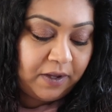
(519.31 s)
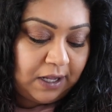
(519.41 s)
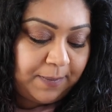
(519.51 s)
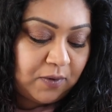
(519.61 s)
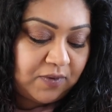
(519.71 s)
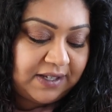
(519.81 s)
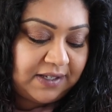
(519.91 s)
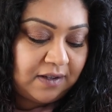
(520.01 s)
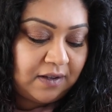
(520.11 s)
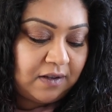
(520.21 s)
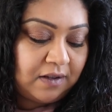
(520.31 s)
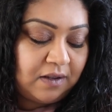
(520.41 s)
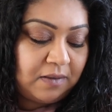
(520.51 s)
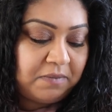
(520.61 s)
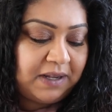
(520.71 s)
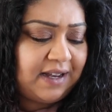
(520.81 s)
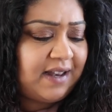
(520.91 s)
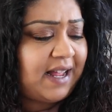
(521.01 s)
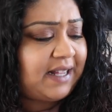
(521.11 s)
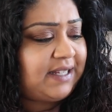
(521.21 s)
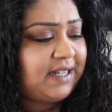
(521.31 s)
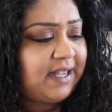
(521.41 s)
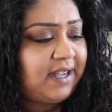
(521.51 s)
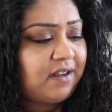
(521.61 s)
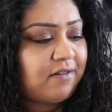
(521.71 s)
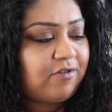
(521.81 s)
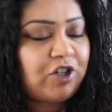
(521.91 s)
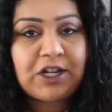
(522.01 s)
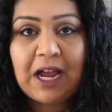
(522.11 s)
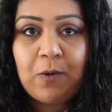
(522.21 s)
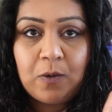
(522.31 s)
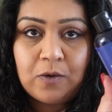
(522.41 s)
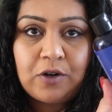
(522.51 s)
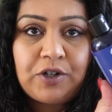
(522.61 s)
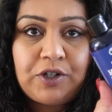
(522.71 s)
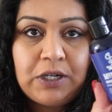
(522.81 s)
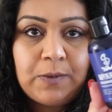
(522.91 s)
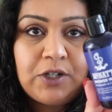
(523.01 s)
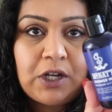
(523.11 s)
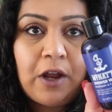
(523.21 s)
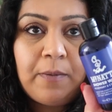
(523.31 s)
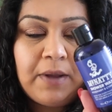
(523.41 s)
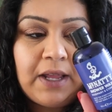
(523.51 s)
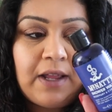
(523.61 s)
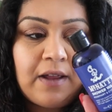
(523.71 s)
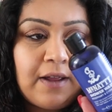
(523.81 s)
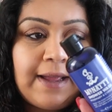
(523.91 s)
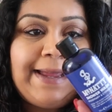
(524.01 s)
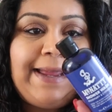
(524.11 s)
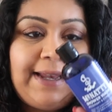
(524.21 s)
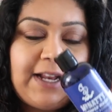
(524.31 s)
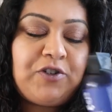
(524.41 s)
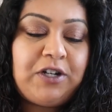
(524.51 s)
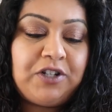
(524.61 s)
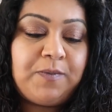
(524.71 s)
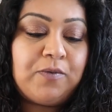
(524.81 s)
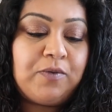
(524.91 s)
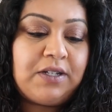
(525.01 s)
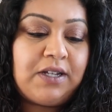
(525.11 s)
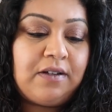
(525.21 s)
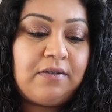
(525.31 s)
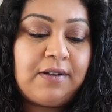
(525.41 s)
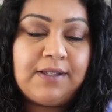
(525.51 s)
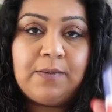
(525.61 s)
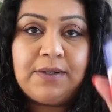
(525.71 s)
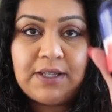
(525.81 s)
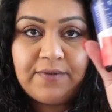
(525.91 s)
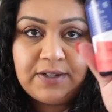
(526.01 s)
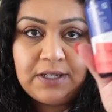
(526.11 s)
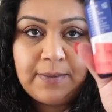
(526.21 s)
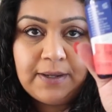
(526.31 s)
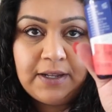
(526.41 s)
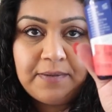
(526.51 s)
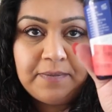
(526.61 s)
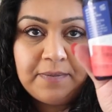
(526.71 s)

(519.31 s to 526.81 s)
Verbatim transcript: He bought this McNatty shower wash, he was showing me. He literally just bought it because it was seventy p.